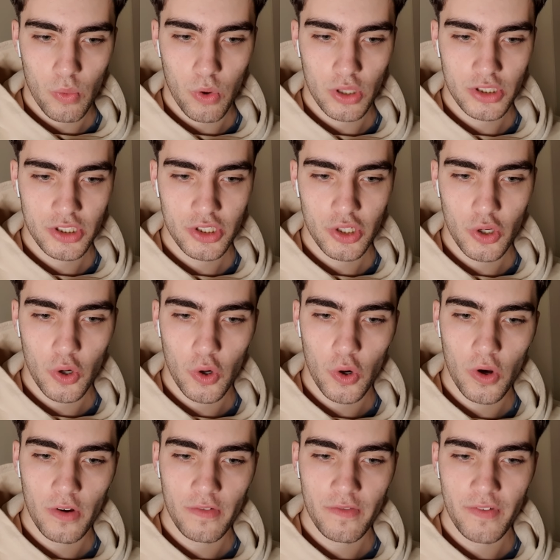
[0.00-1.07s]
What's
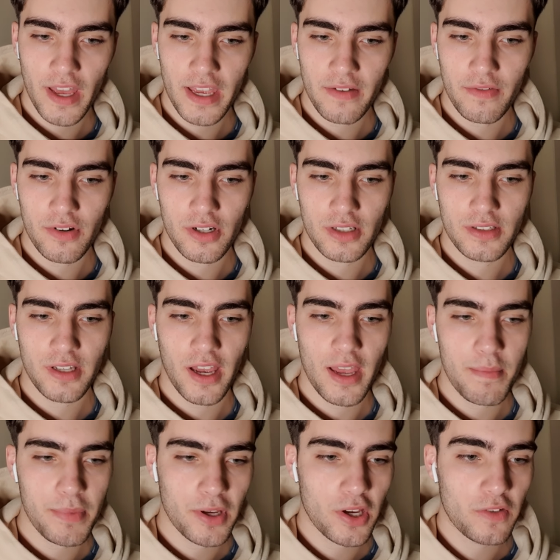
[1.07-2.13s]
your favorite
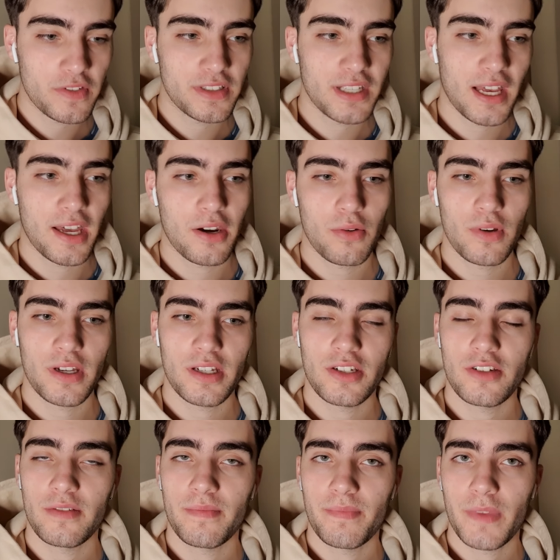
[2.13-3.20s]
type of
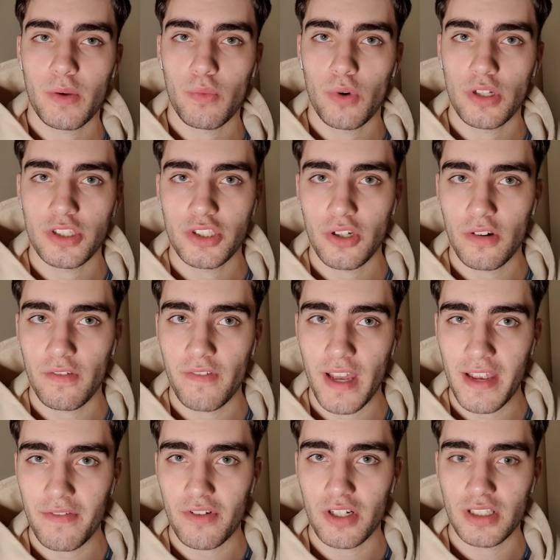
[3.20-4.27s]
sandwich? What's your
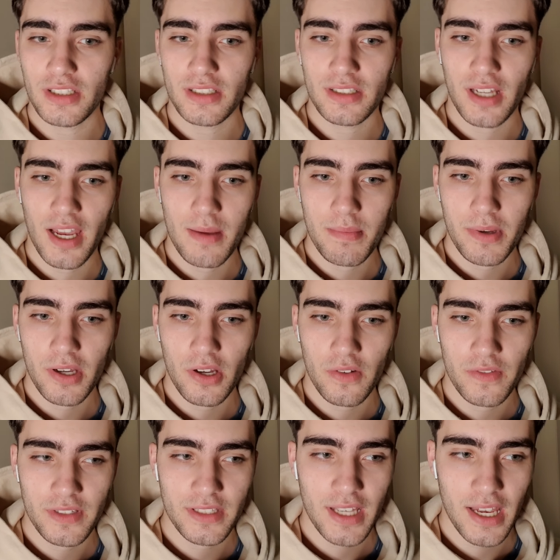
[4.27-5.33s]
favorite type of
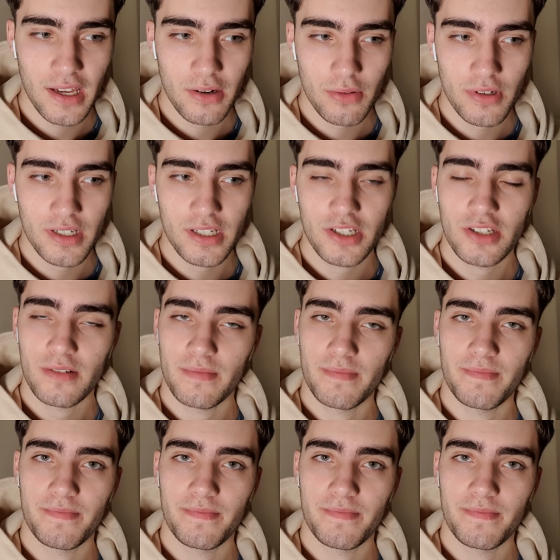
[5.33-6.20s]
sandwich?